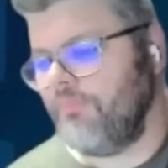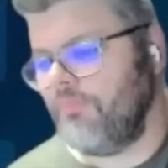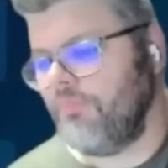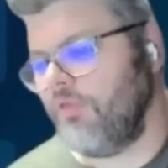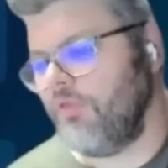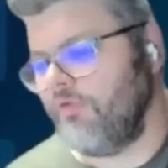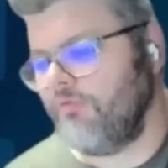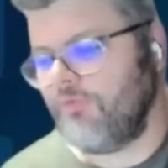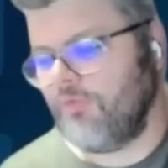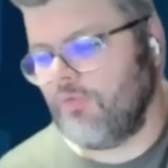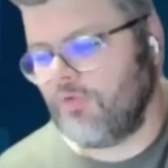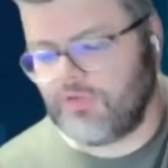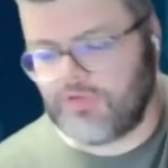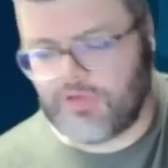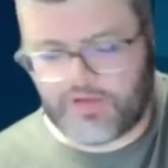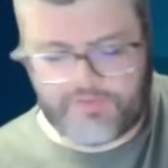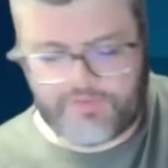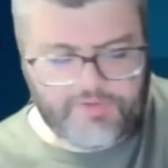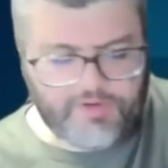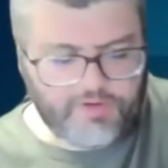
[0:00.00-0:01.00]
If you want to
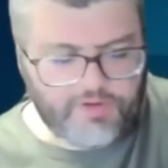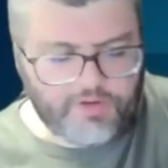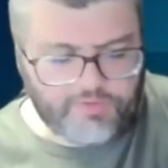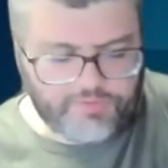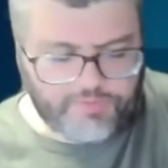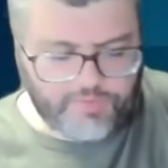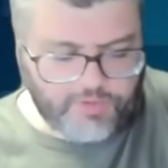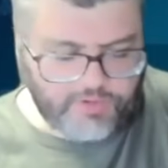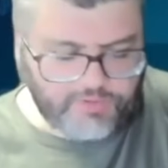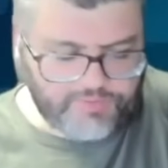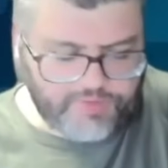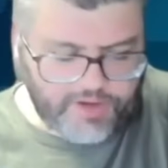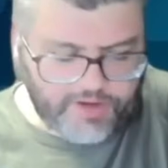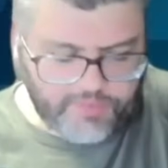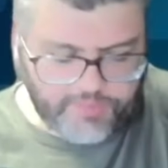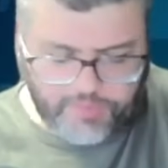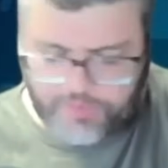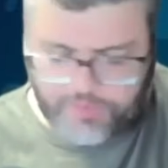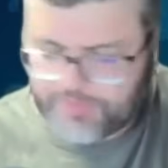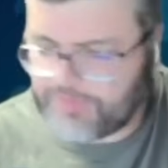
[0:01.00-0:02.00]
check us out elsewhere,
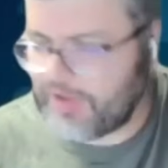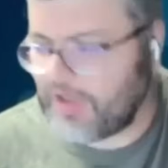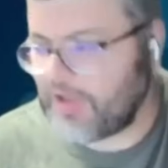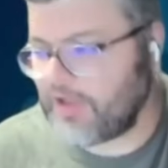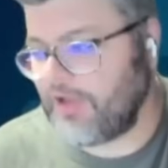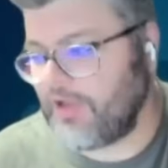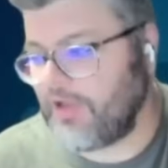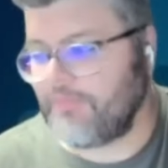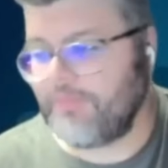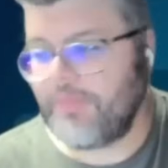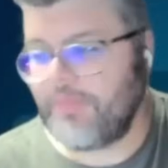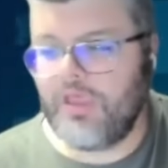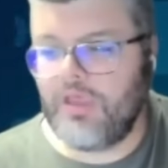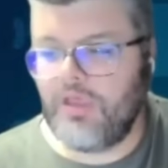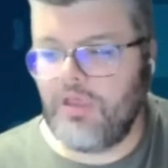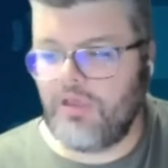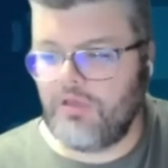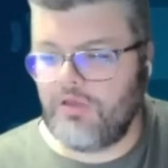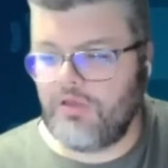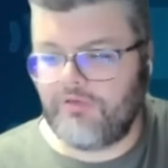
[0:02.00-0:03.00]
stackyourpoints.com.
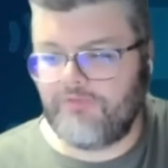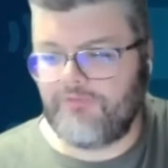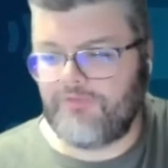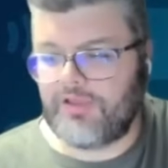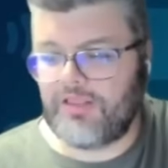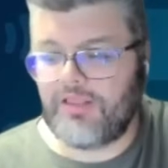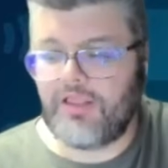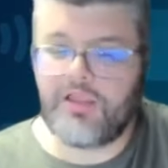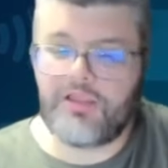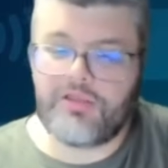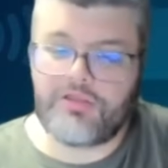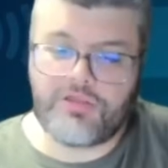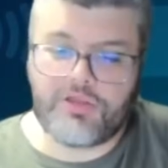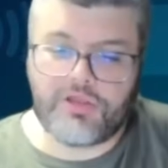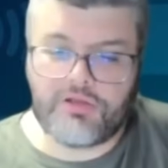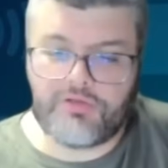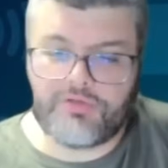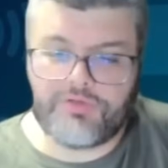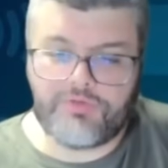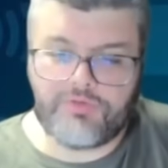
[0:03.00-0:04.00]
You can find Lonnie's
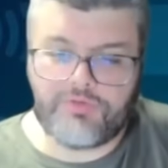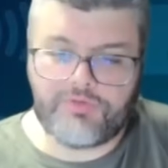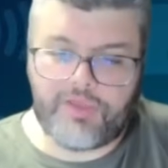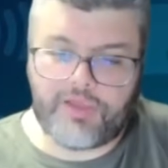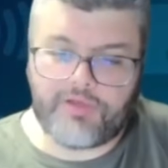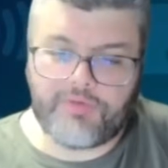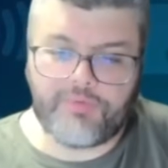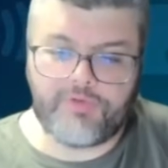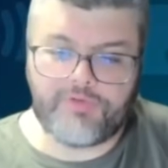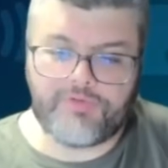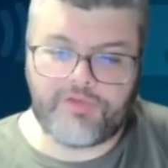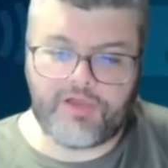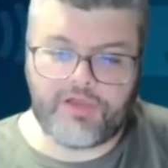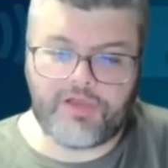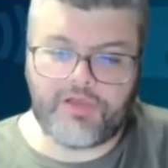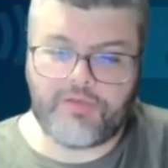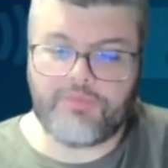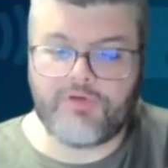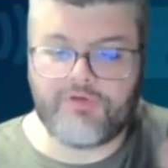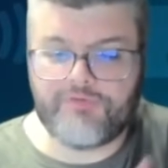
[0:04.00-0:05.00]
channel through
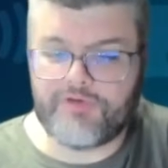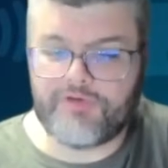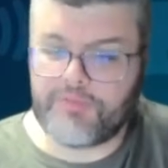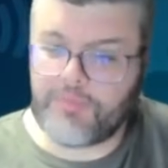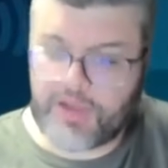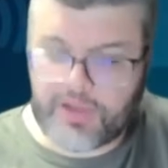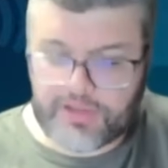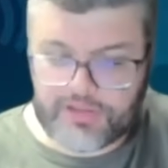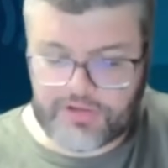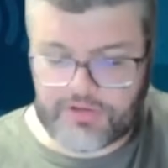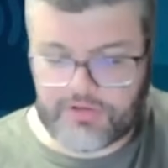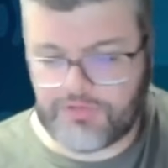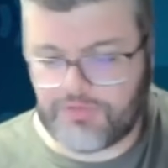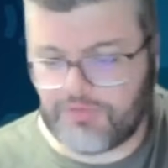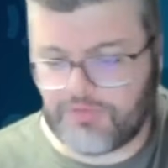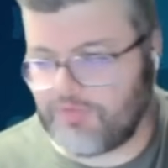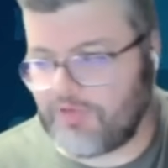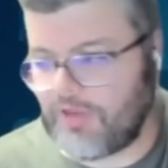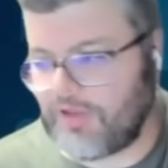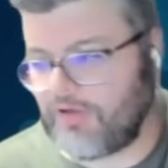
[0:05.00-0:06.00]
stackyourpoints.com. You can find my channel
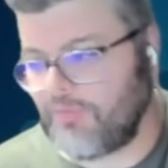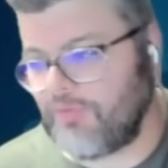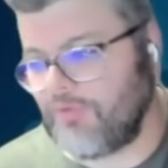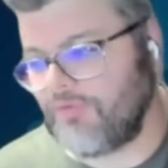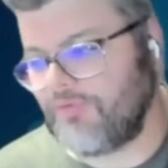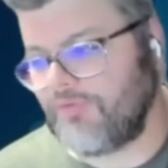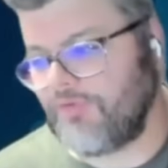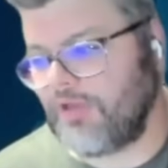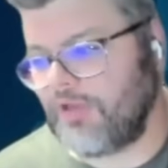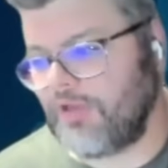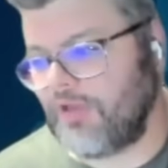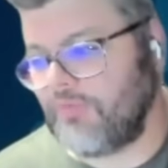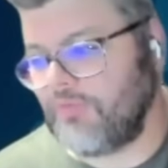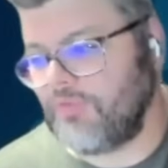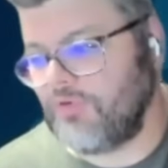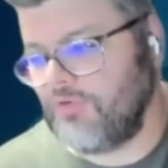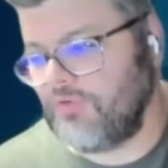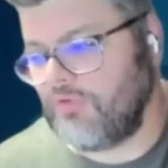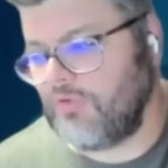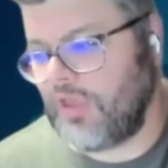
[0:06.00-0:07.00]
through stackyourpoints.com.
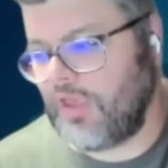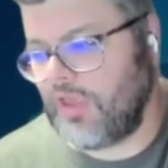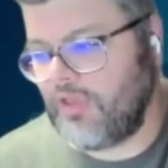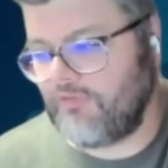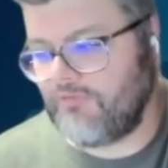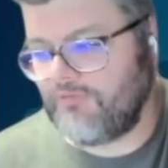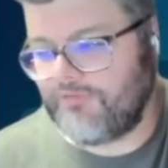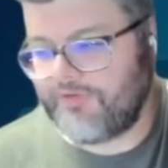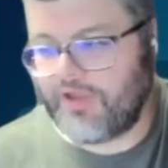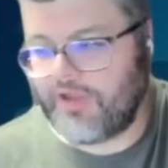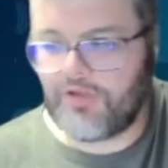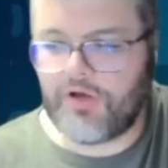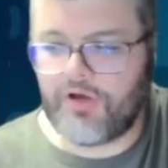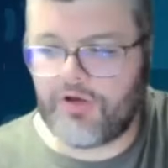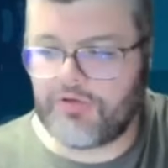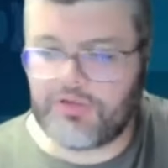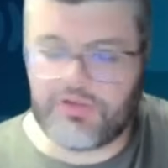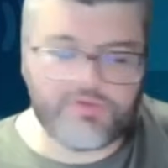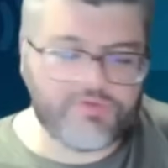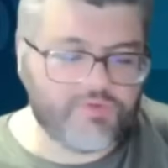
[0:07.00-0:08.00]
You can find
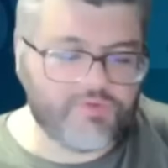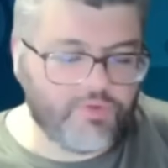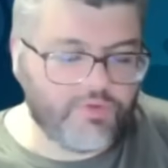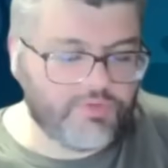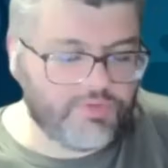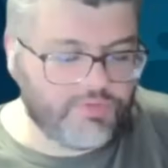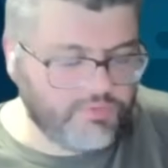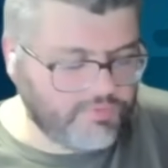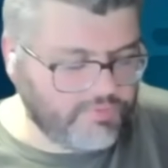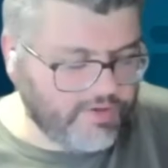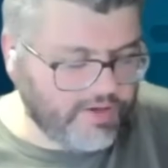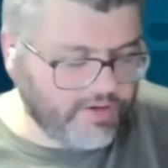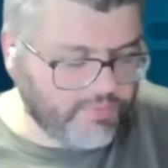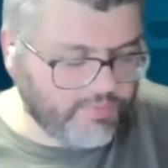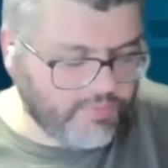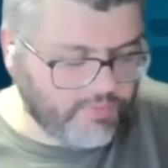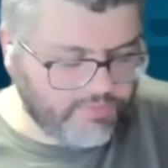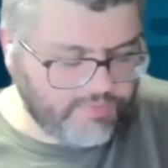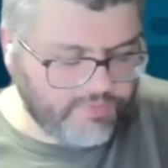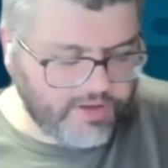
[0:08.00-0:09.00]
our Discord through
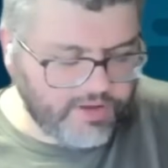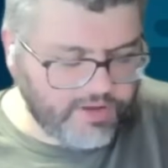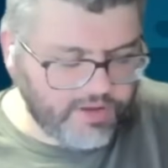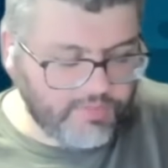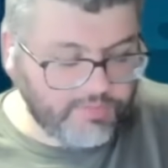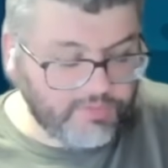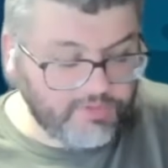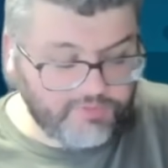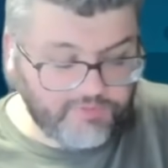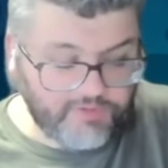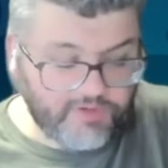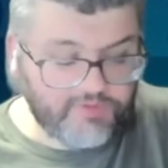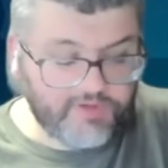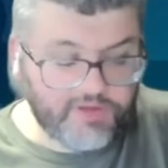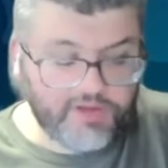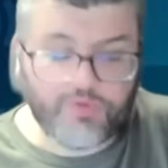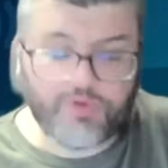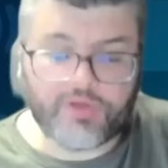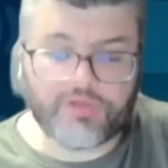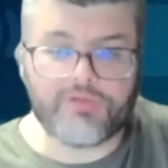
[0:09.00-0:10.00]
stackyourpoints.com. And if you have
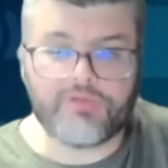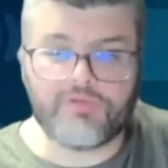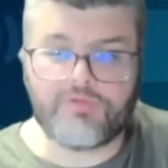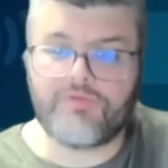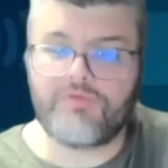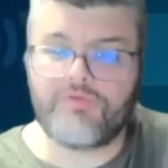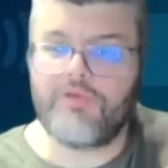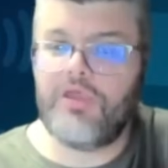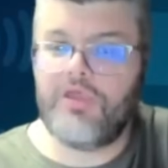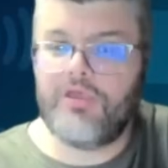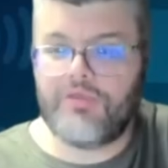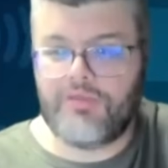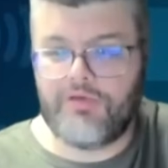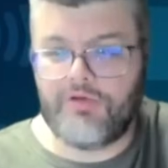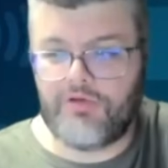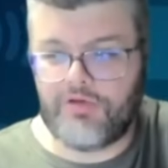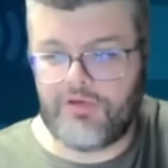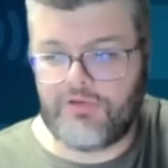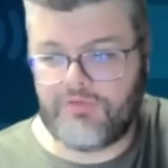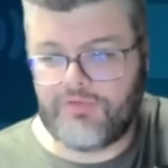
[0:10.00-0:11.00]
any questions,
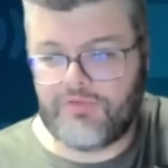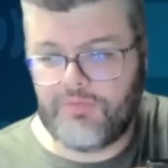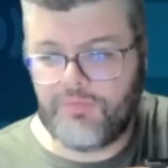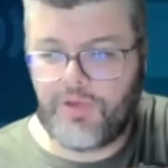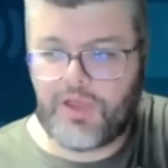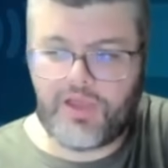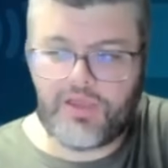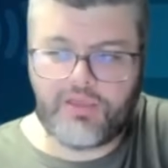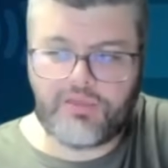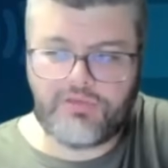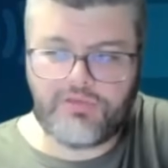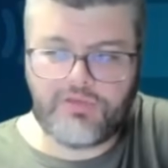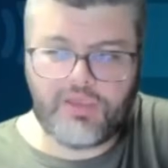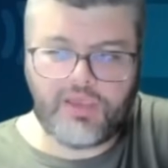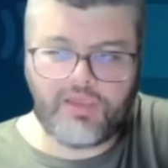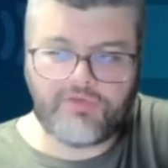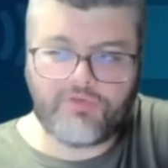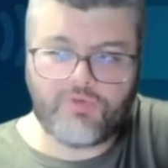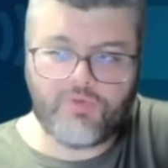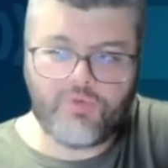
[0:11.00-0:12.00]
there is the
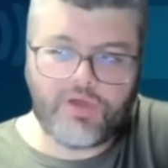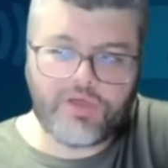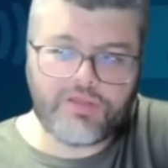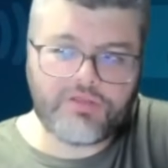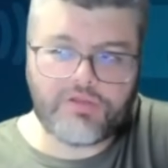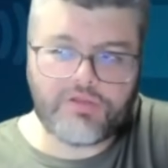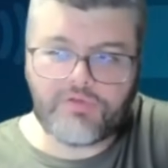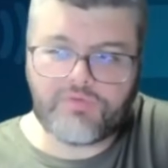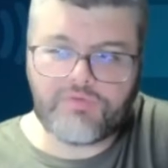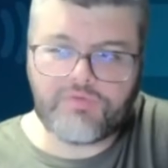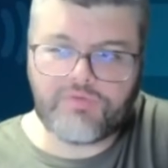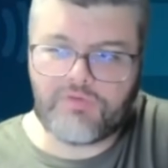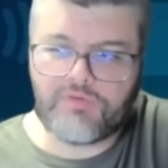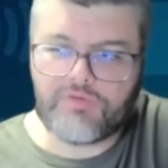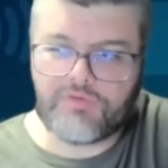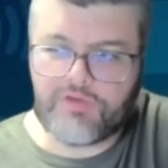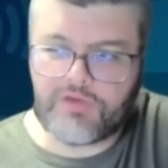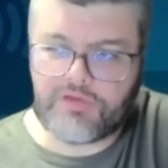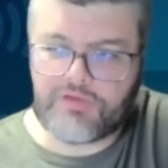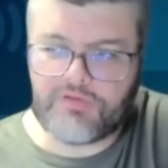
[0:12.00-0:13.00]
podcast questions
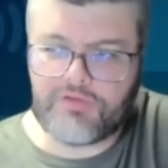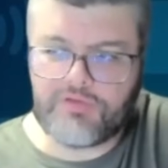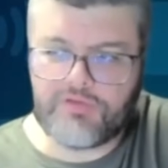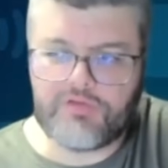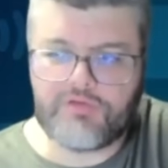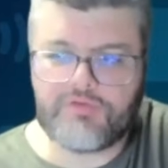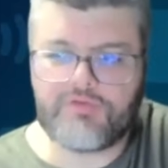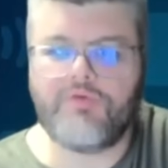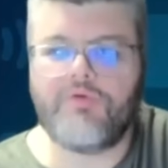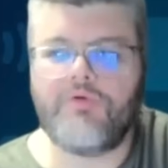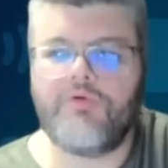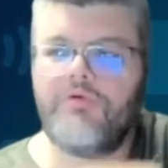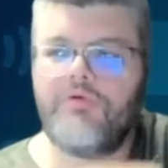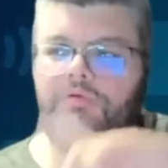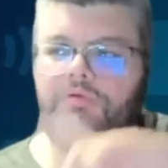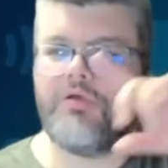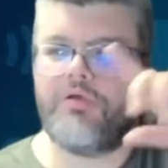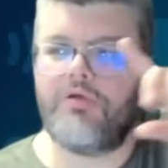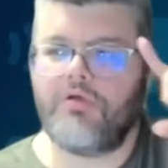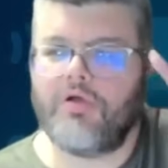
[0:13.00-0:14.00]
section of the
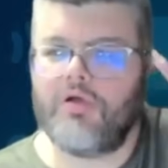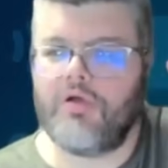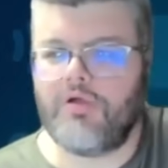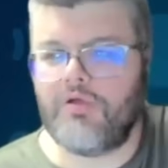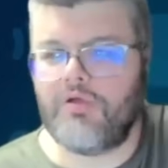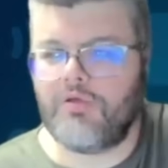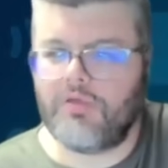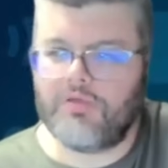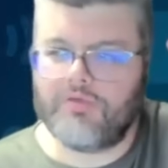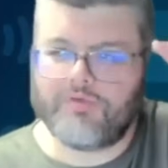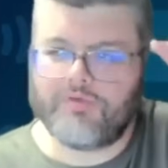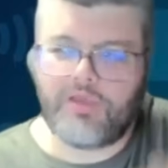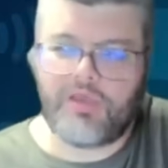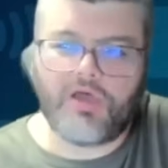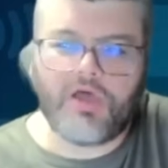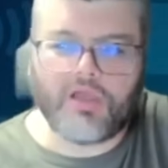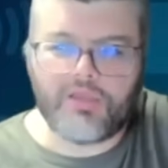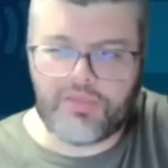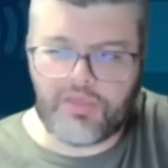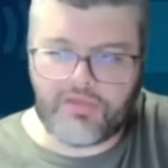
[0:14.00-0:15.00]
Discord. Is a
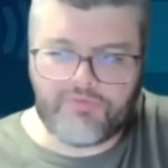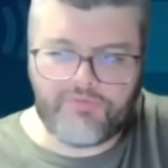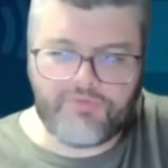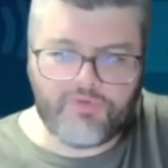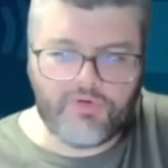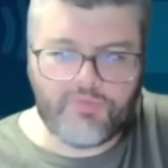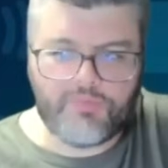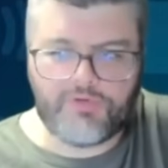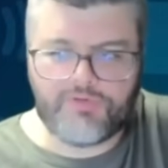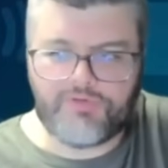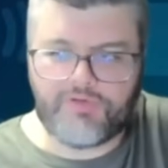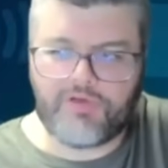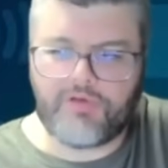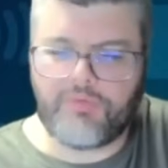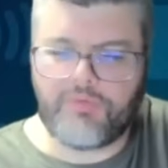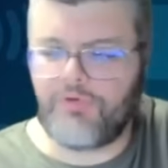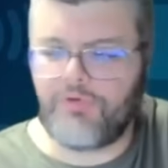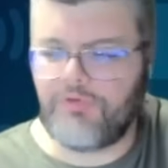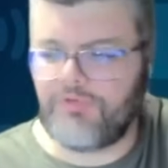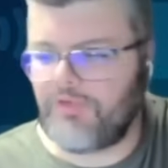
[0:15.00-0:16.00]
contact form on
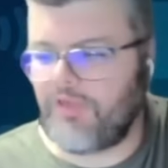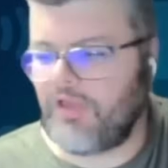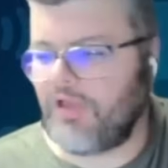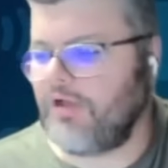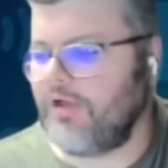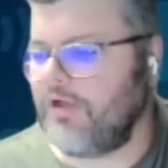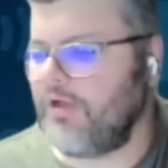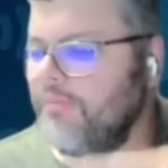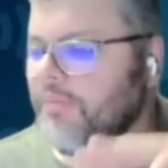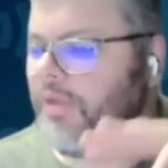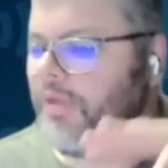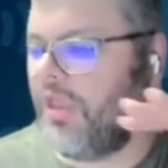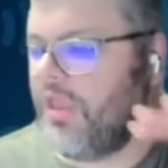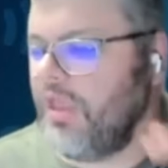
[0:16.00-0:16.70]
stackyourpoints.com.